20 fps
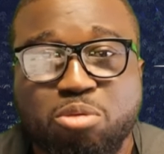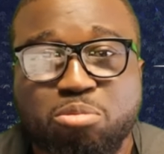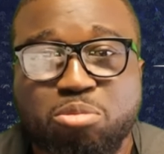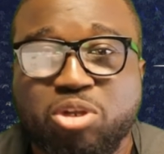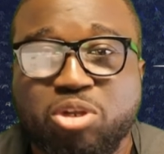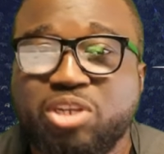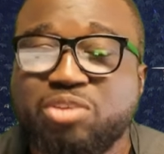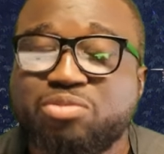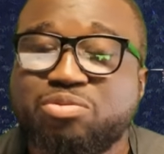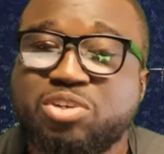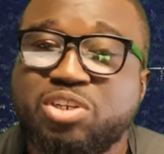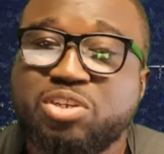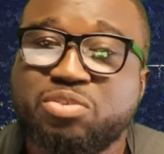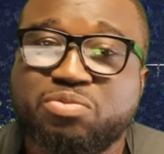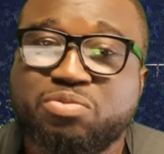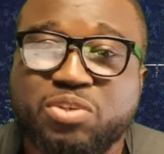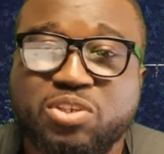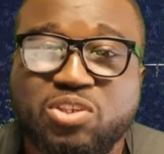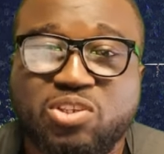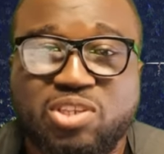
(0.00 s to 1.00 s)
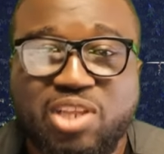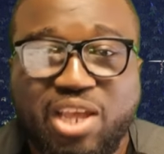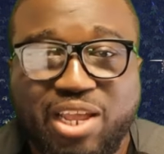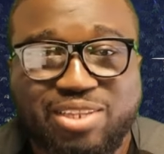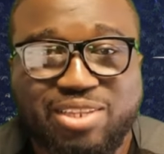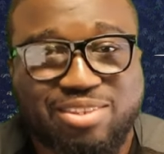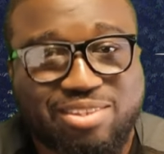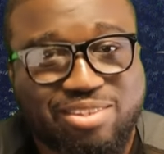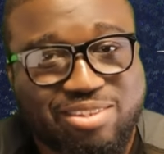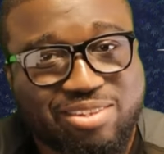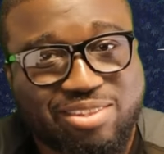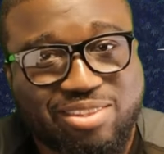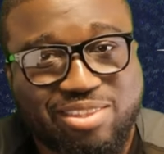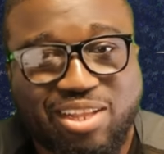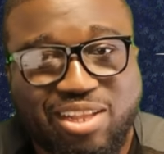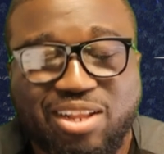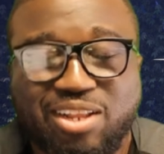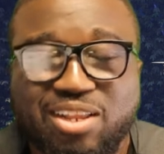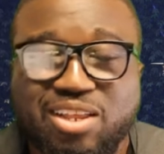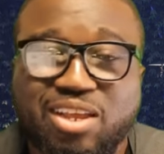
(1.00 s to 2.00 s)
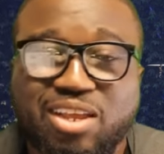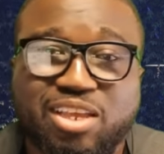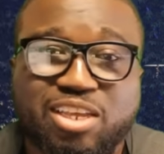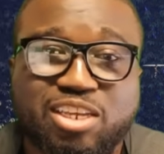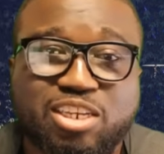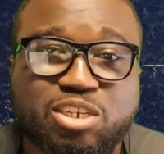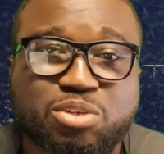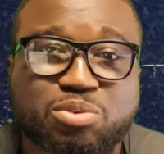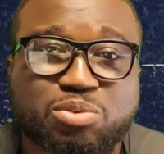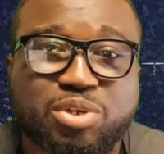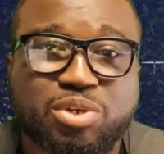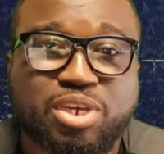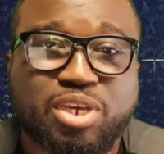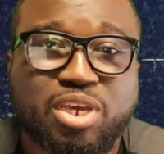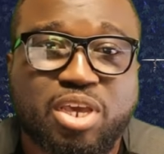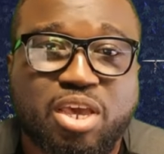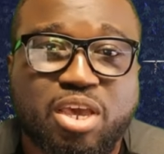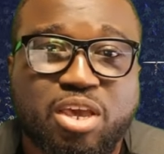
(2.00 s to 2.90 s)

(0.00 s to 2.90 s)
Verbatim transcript: but even if it's not, still tell her anyway,